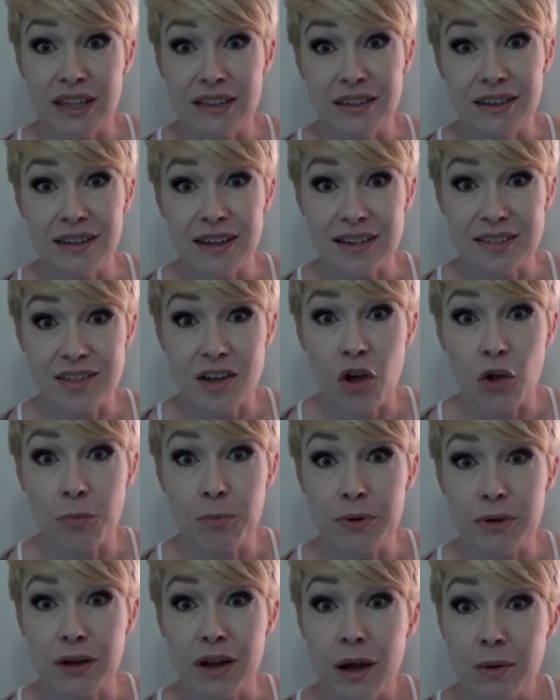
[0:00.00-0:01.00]
a little less
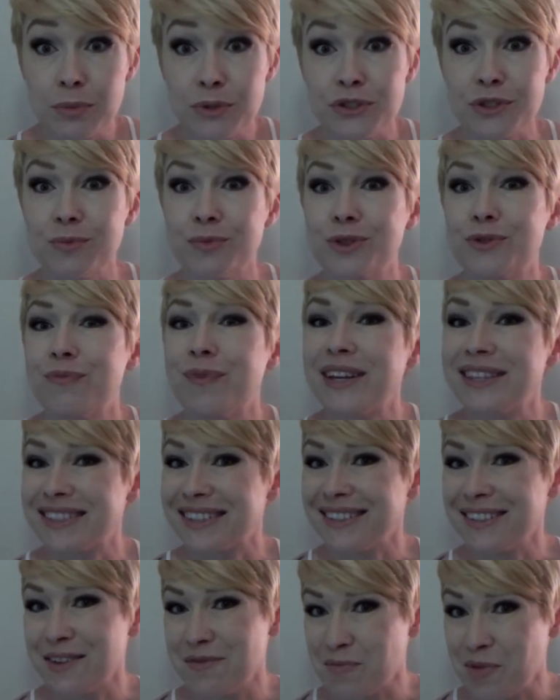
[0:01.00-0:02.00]
cumbersome, which makes
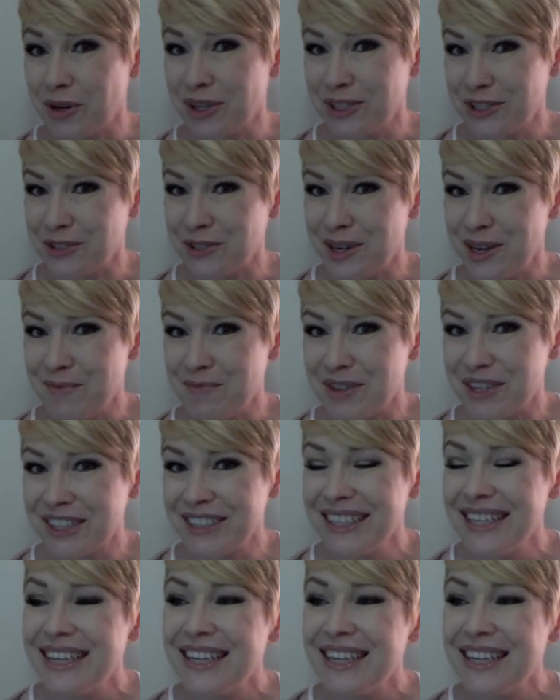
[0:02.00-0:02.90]
it a little more enjoyable.